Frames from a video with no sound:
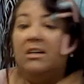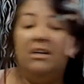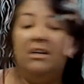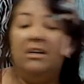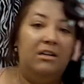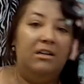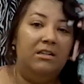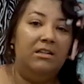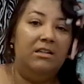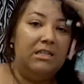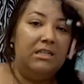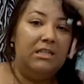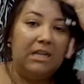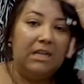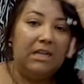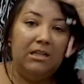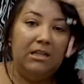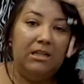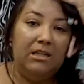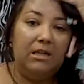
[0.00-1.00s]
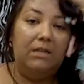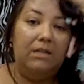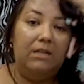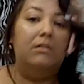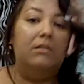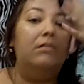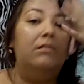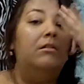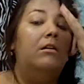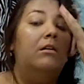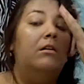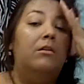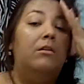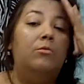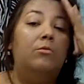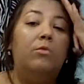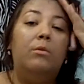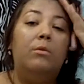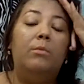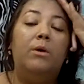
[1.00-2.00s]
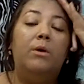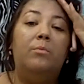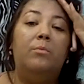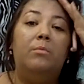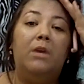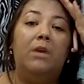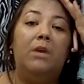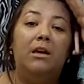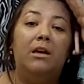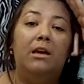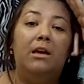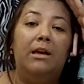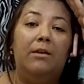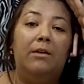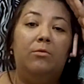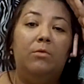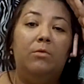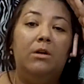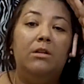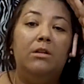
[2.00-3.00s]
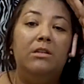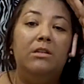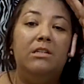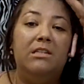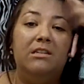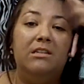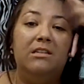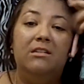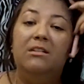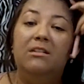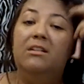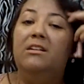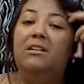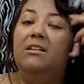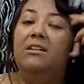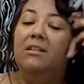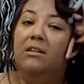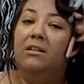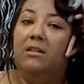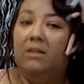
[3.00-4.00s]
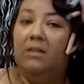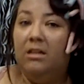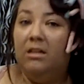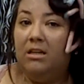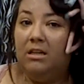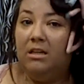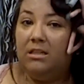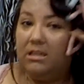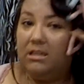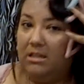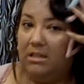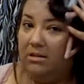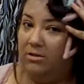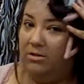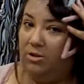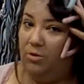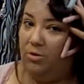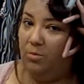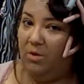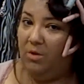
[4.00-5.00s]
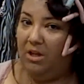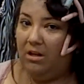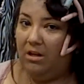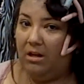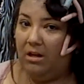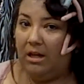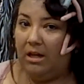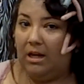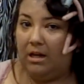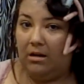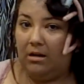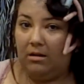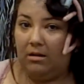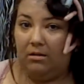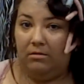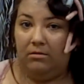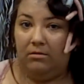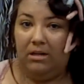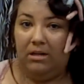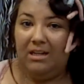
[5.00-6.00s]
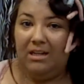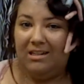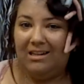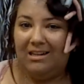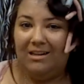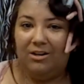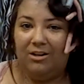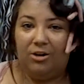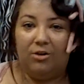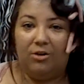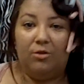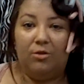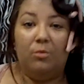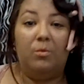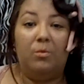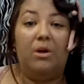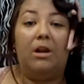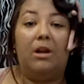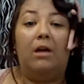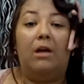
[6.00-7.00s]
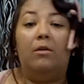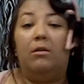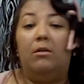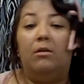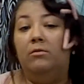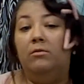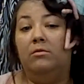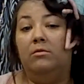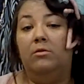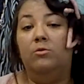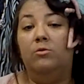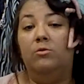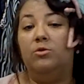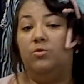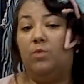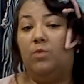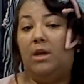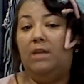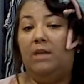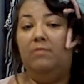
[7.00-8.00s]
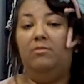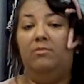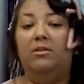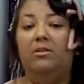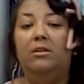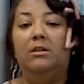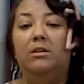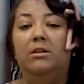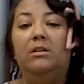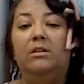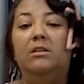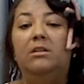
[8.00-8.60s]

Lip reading: Since I didn't warm up my hair once, it's going to be like not a tight curl, but a loose wave.